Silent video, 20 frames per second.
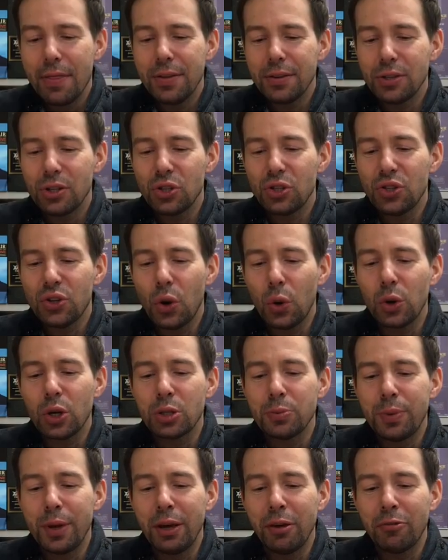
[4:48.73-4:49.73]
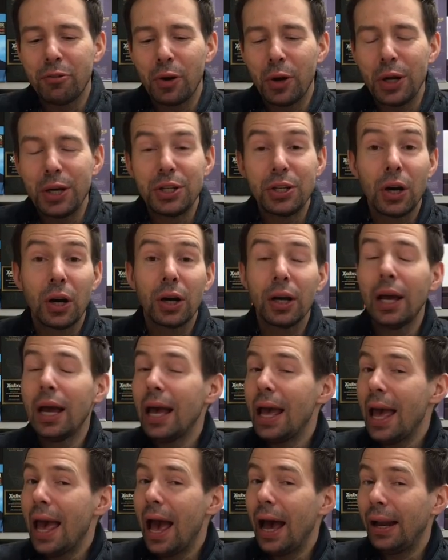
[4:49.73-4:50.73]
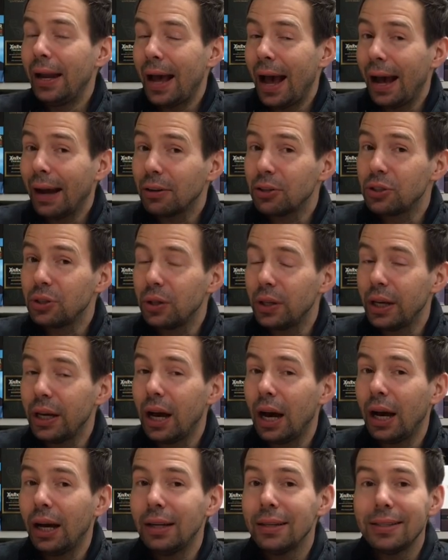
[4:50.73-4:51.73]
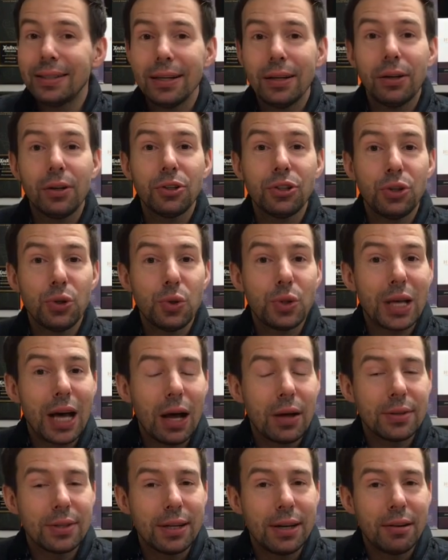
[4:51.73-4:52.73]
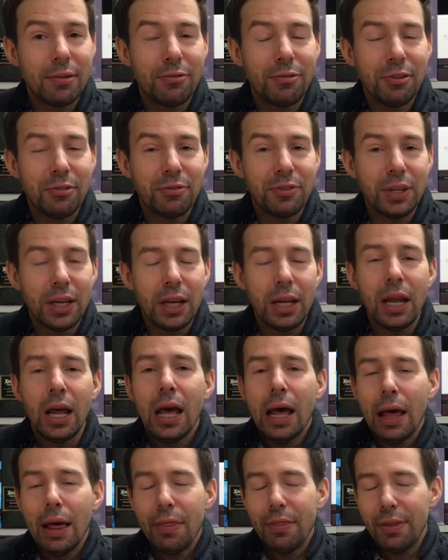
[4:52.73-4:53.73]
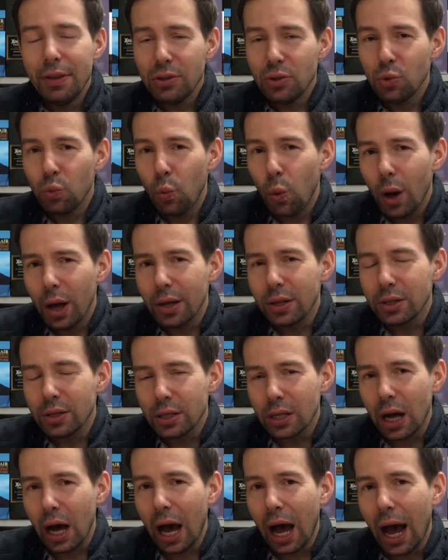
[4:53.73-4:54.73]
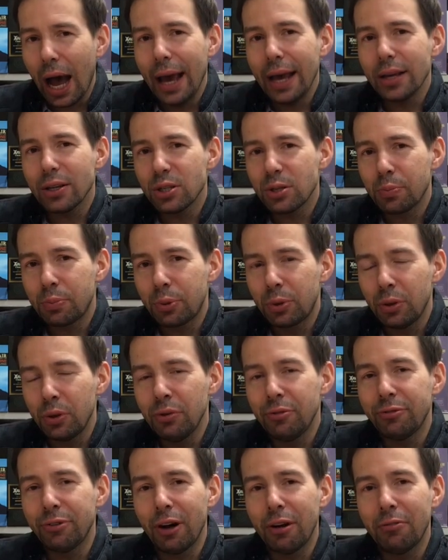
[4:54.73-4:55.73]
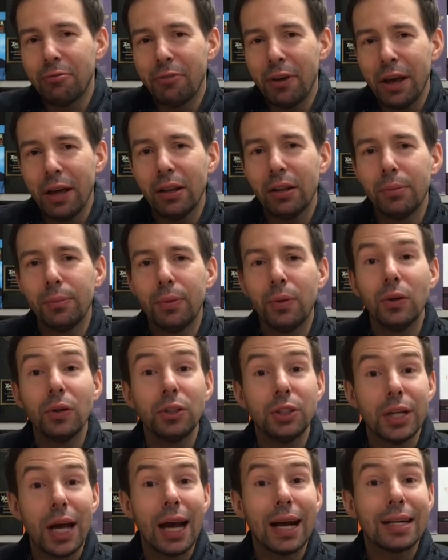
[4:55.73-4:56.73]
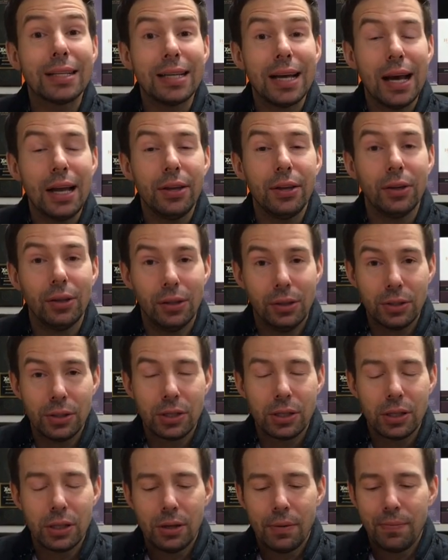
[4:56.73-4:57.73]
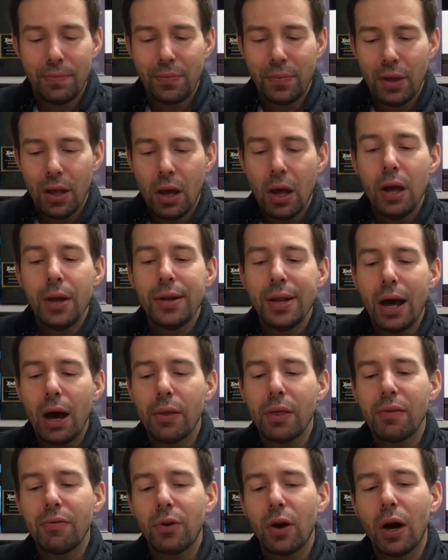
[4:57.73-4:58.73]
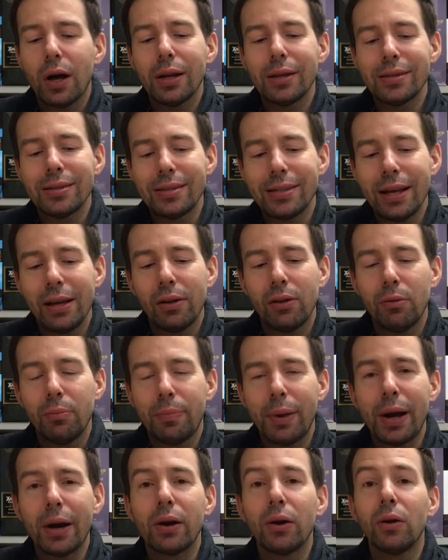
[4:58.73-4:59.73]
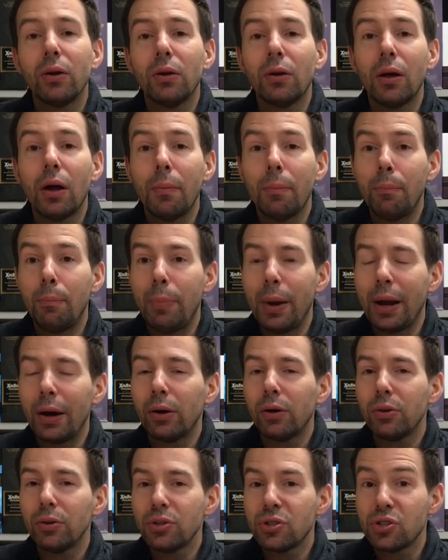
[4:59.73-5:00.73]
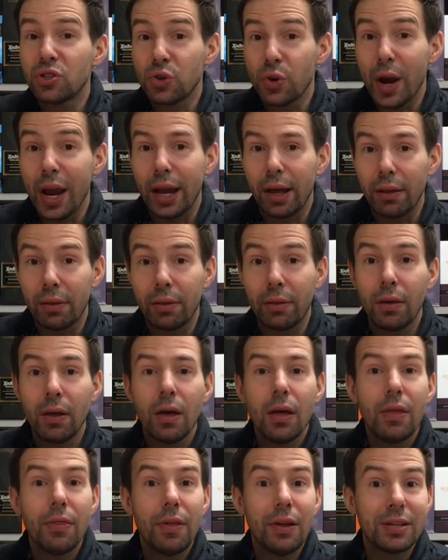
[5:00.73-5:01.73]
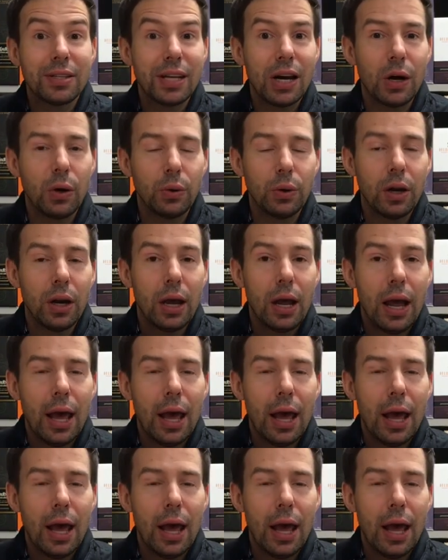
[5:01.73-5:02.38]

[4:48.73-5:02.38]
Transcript: This is known as being very dark. And actually, until 2015, this was the highest proof available Jack Daniel's. Now they've got a single barrel strength that's out.